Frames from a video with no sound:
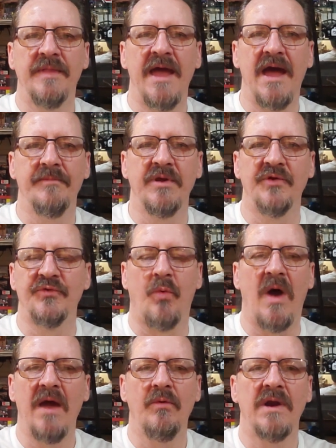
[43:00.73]
that because
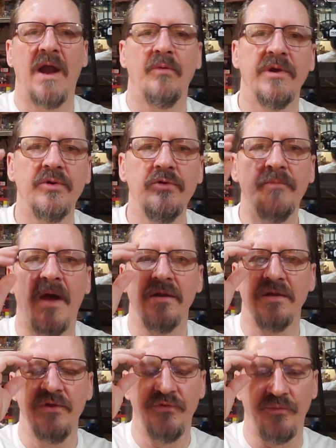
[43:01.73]
why would I renew my
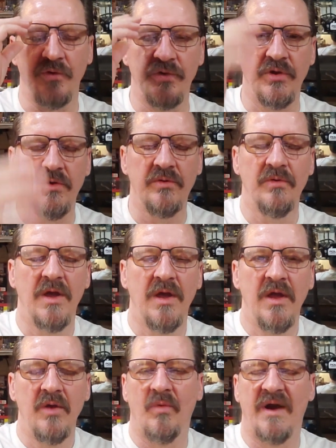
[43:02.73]
lease for you
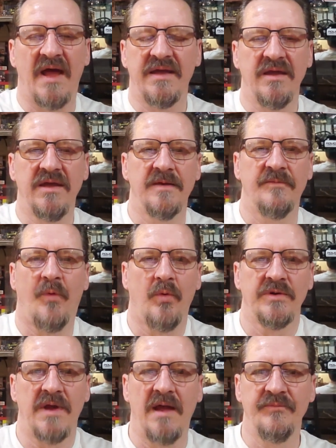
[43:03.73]
when I can get
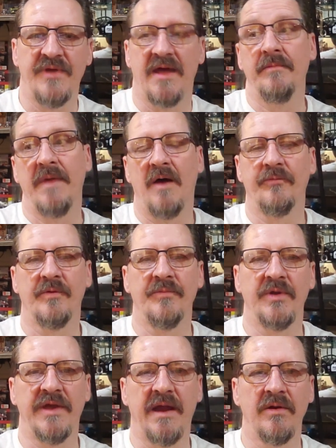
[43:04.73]
four times that amount from
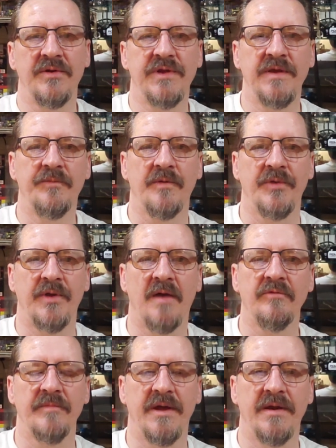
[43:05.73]
the guaranteed from the
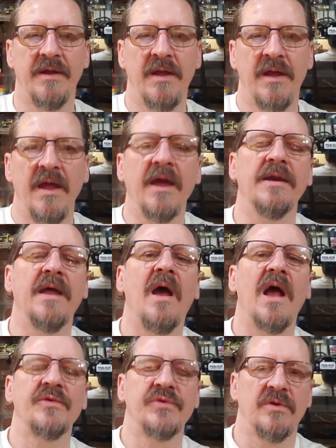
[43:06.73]
government? And now
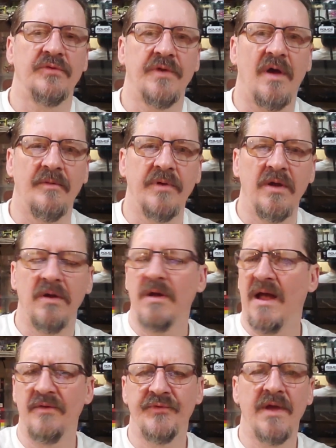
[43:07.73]
ask yourself,
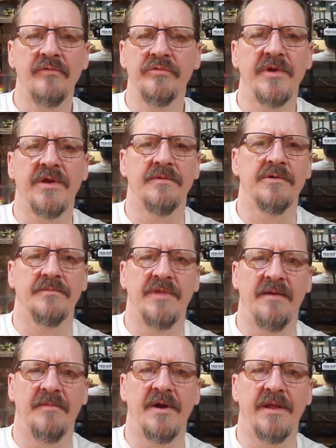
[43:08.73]
how's the government giving them
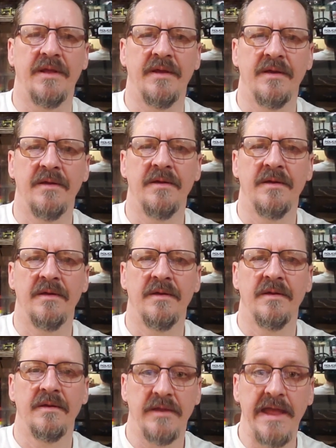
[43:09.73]
that money?
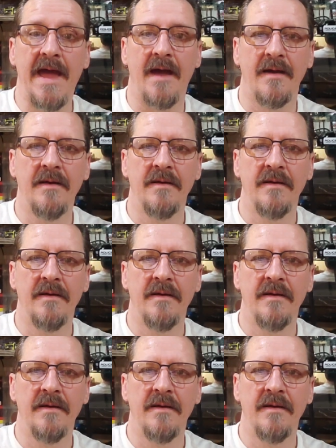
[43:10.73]
Yeah.